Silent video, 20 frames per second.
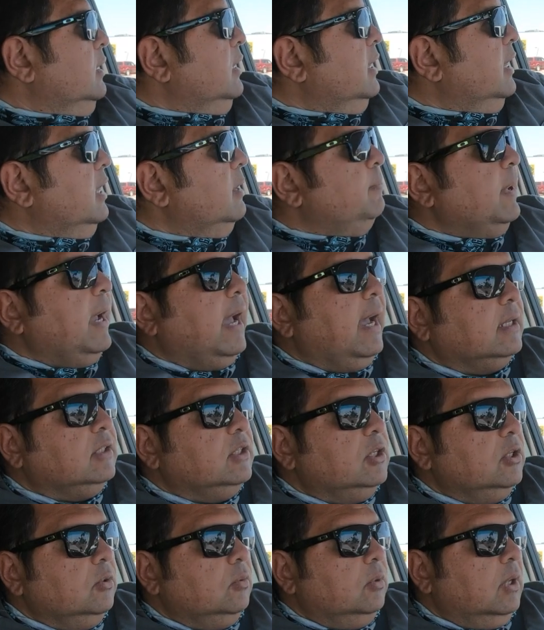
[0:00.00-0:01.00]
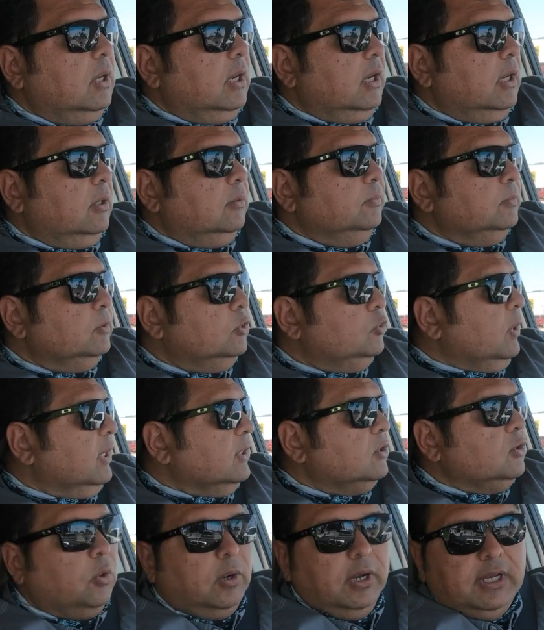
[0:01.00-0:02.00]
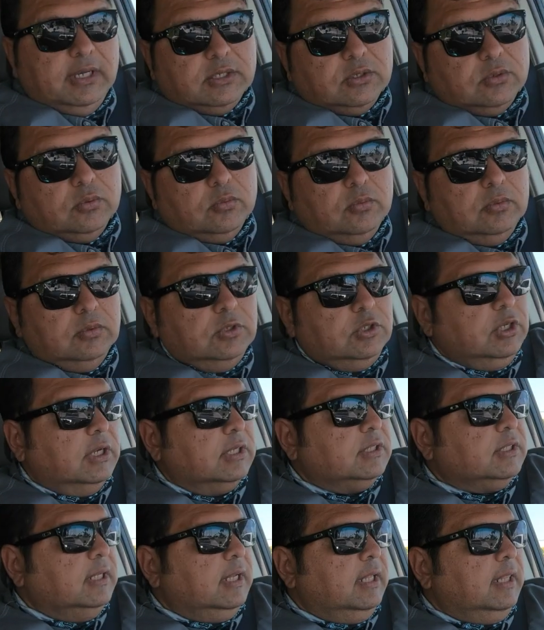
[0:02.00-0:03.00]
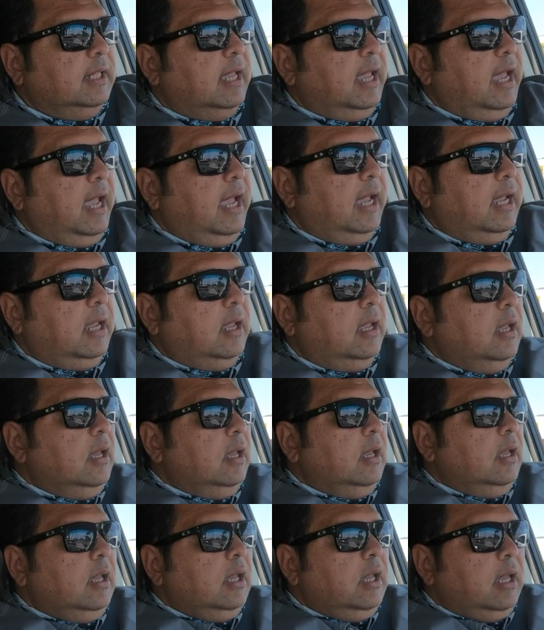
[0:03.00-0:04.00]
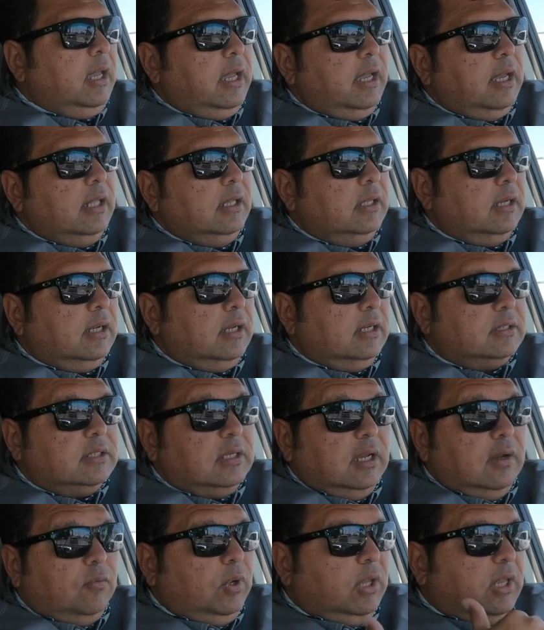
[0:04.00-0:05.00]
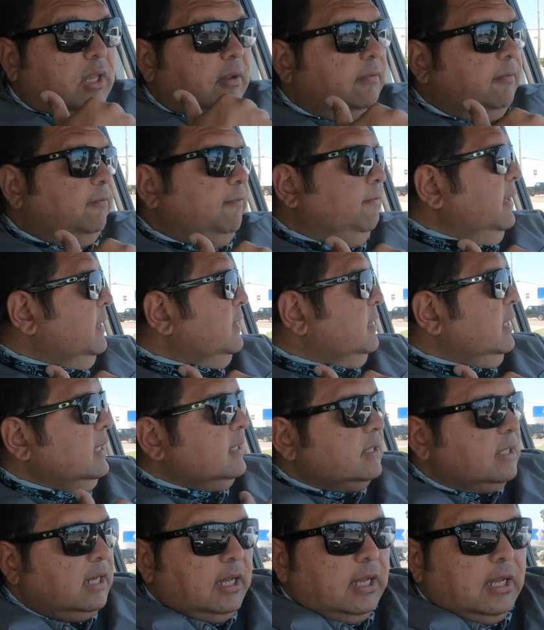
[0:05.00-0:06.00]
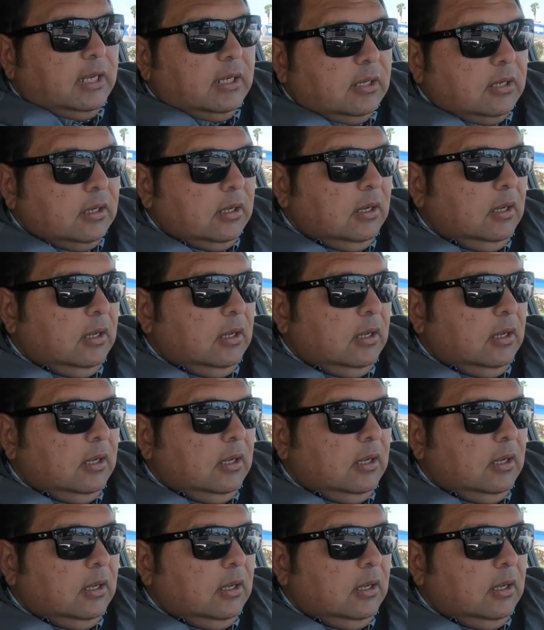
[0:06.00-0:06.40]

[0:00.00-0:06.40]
head back to uh, truck toyz justin and the gang and uh, see if we can fit these in